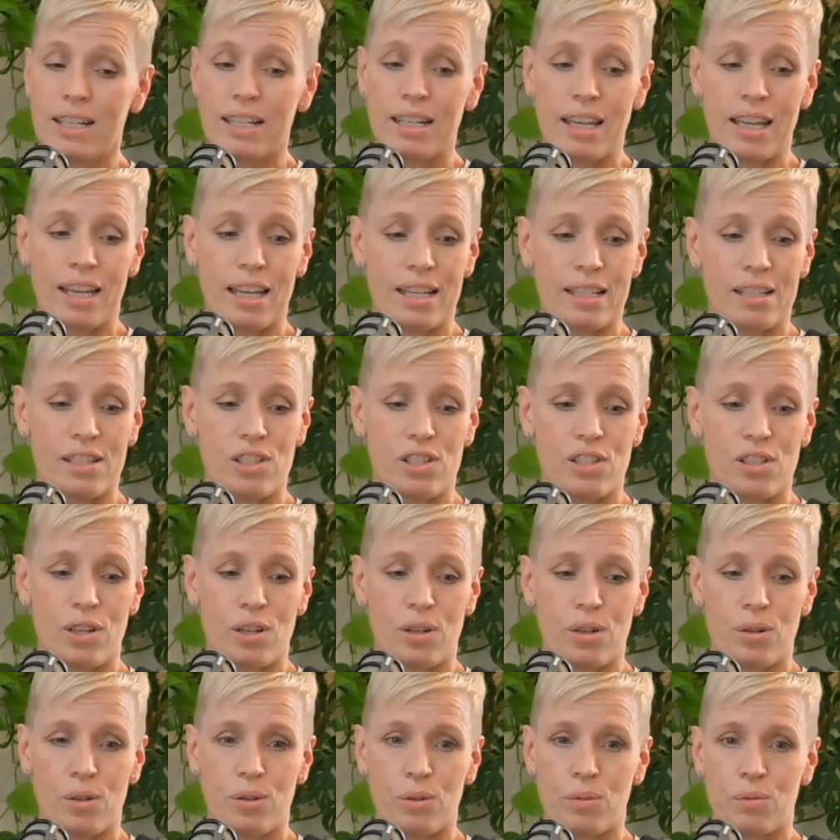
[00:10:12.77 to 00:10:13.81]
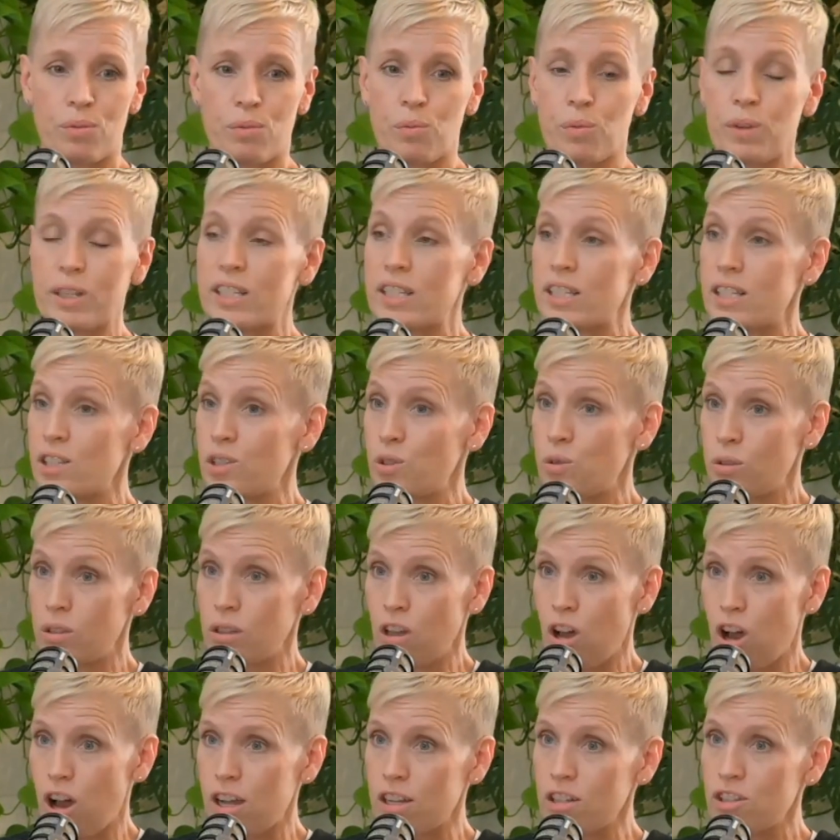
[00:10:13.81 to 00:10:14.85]
And so we did do a
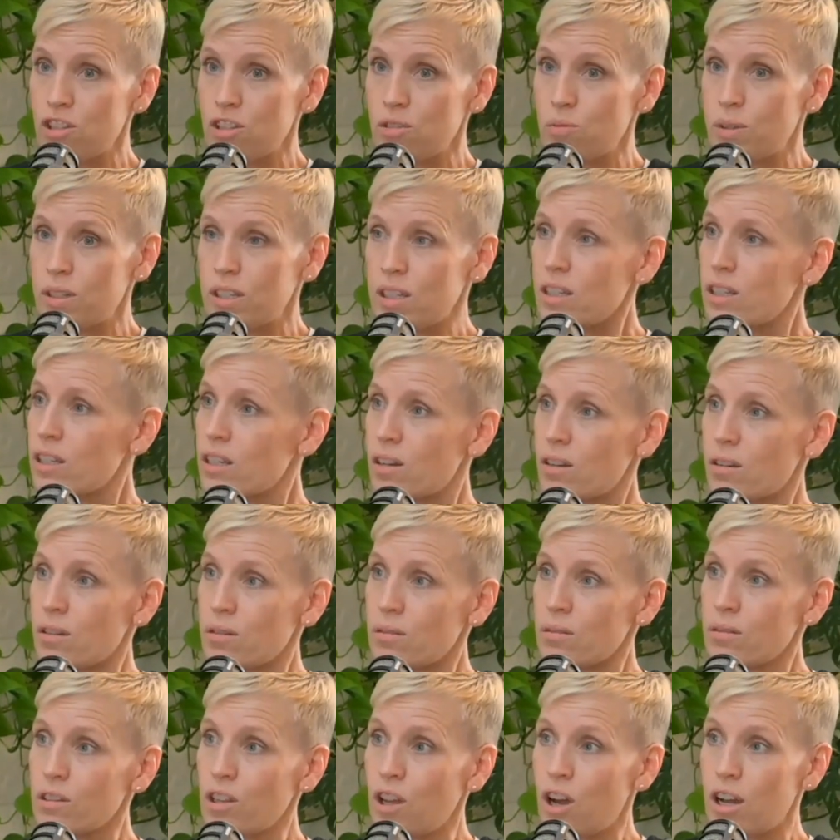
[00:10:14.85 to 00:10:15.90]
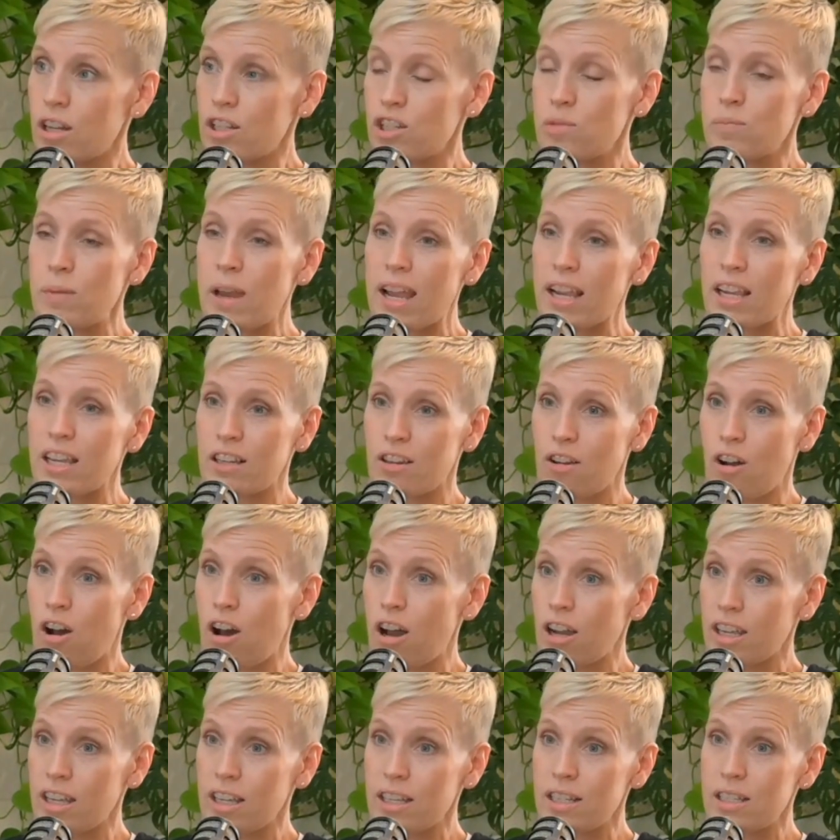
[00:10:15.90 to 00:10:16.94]
launch. We did our launch back in
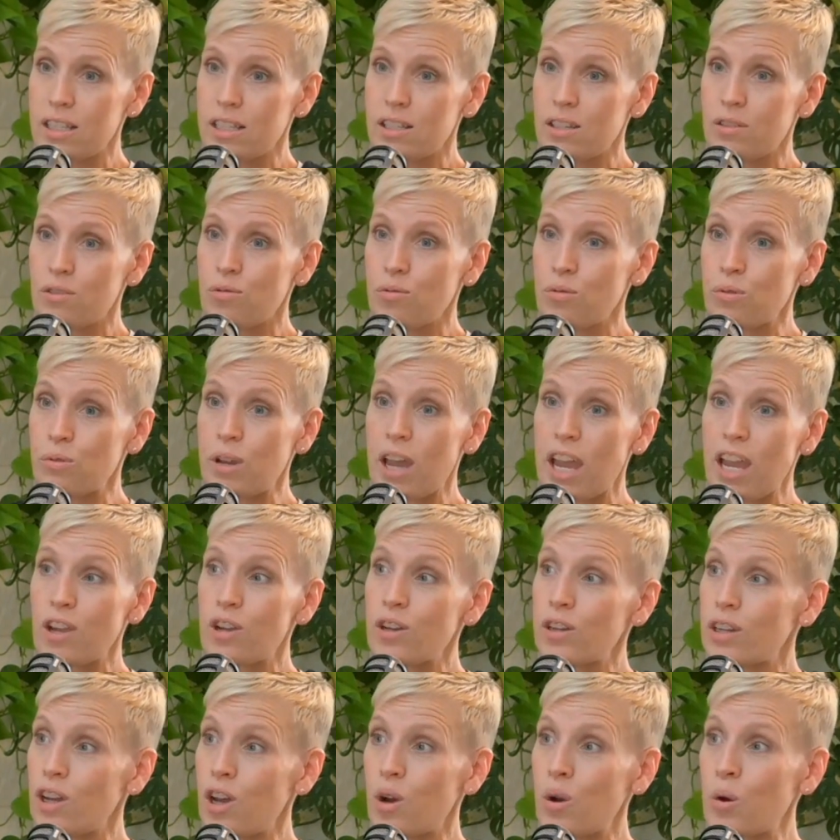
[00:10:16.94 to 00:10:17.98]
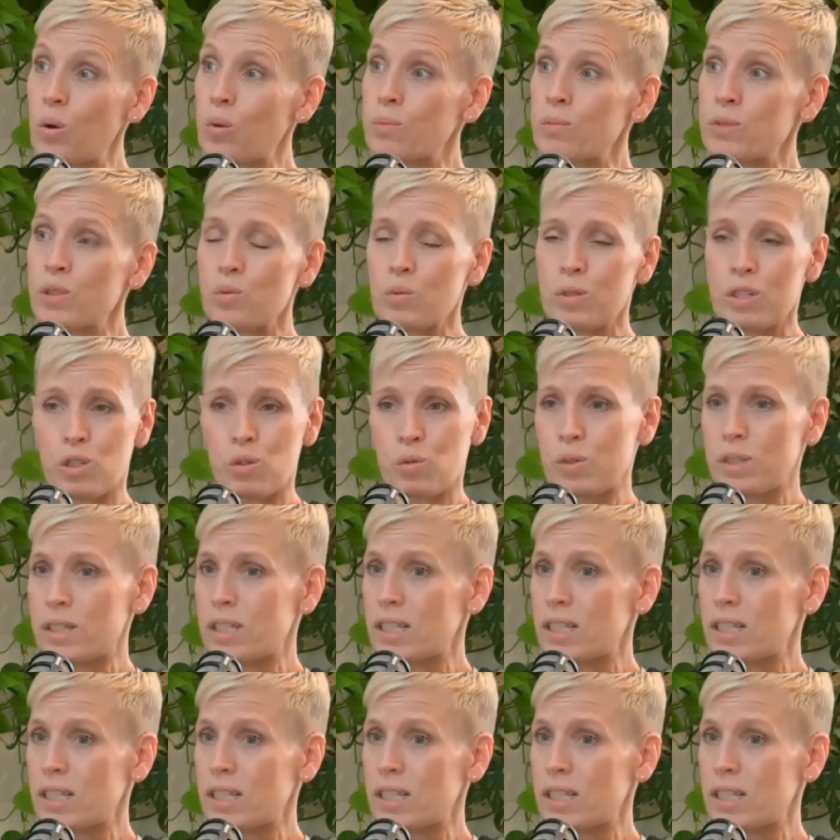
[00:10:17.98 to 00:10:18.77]
August through Hey Good Homes, which was